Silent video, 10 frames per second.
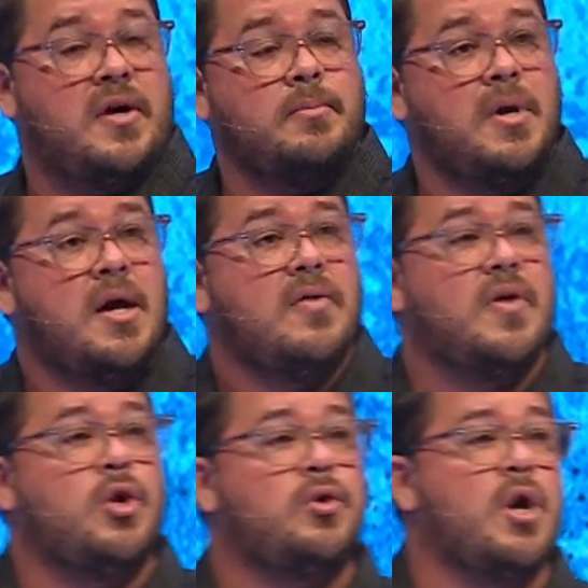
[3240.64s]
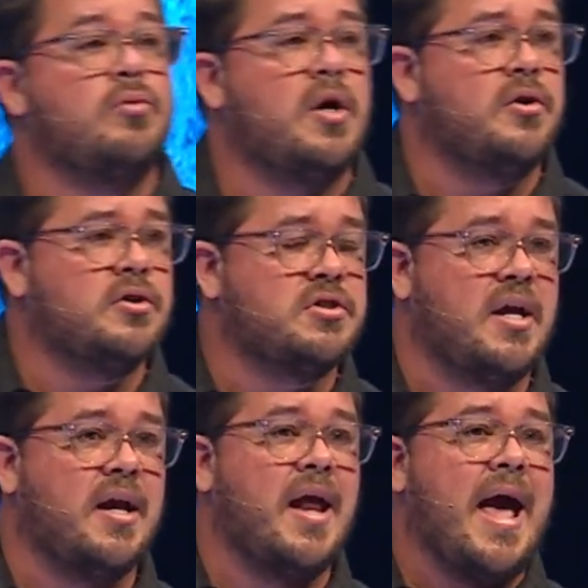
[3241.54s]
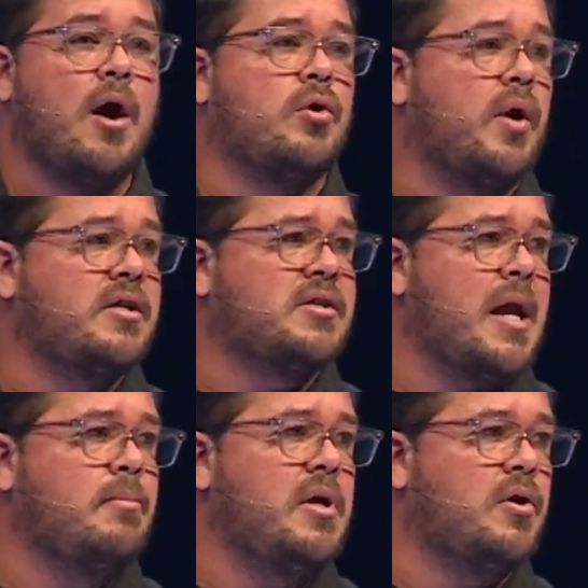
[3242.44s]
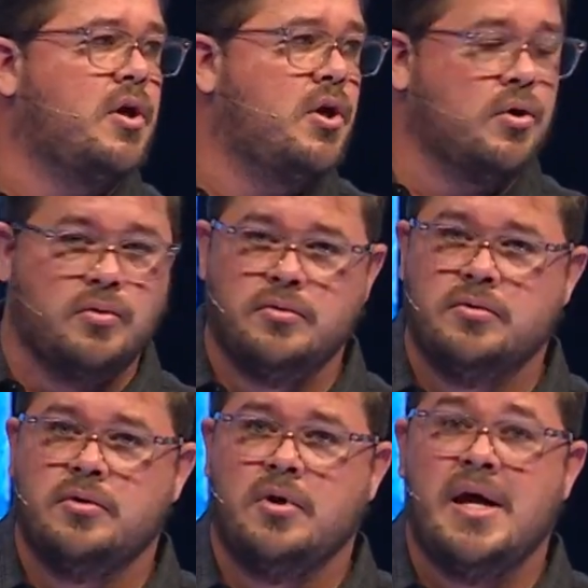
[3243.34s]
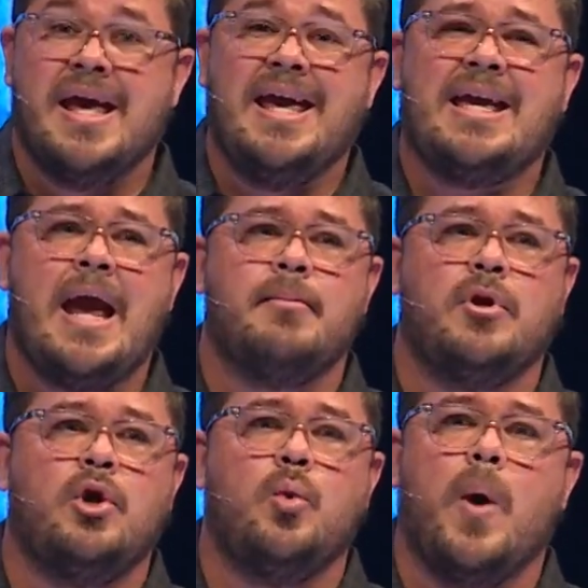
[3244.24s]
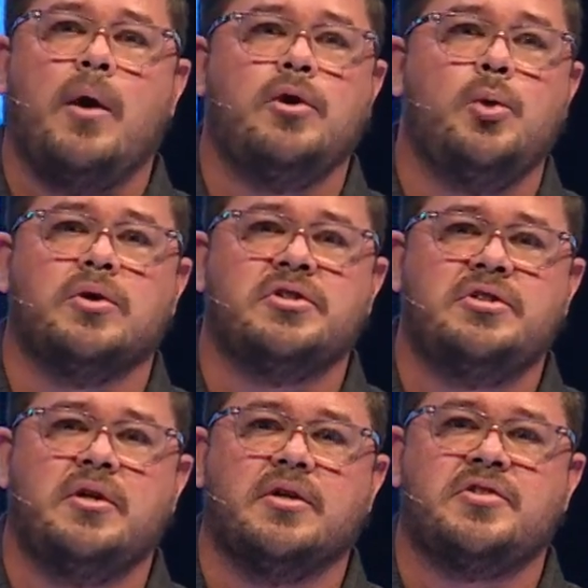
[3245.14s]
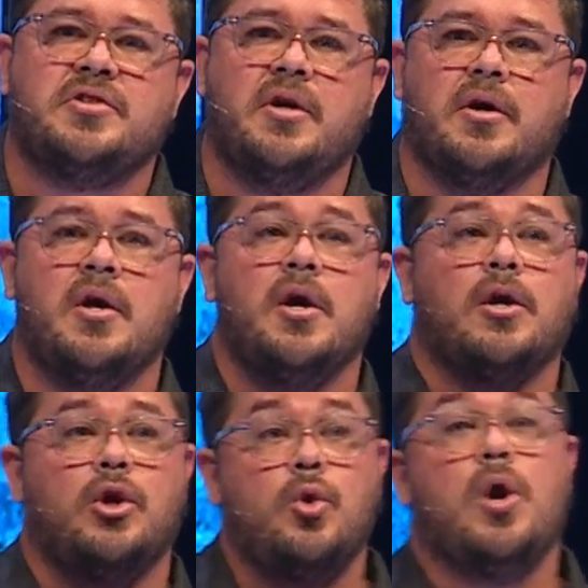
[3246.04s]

them, then you don't understand how Christ came near to you. He came to you while you were still a sinner. You